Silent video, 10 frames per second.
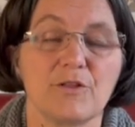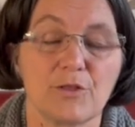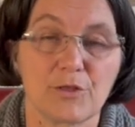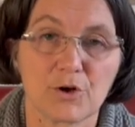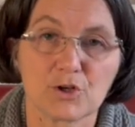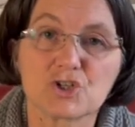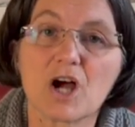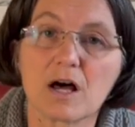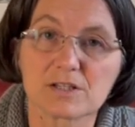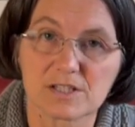the
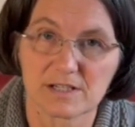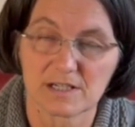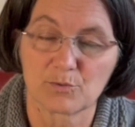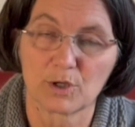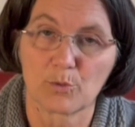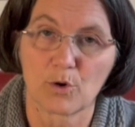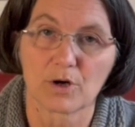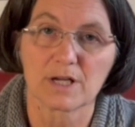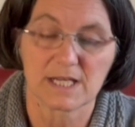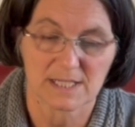chance that it will
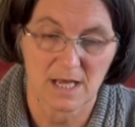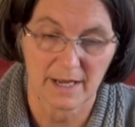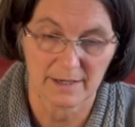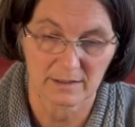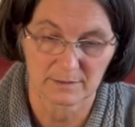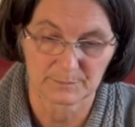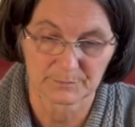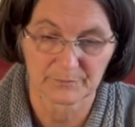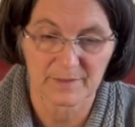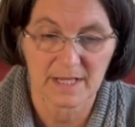work is higher.
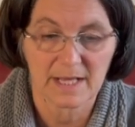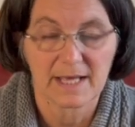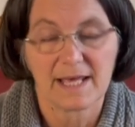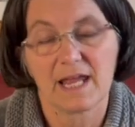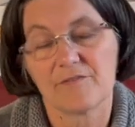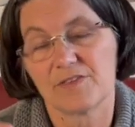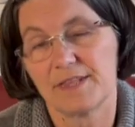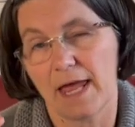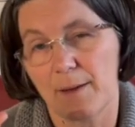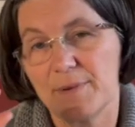If the
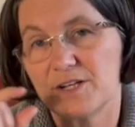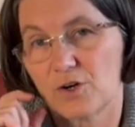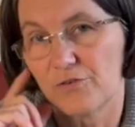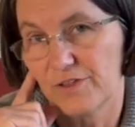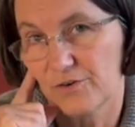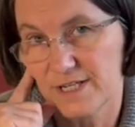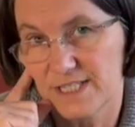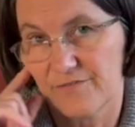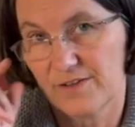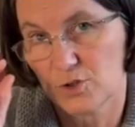diameter of the great
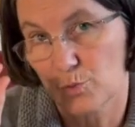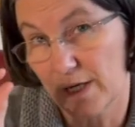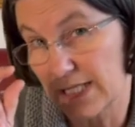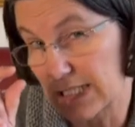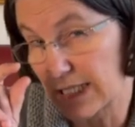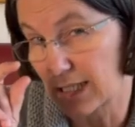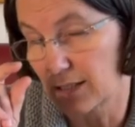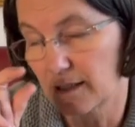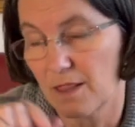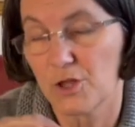saphenous vein is little, the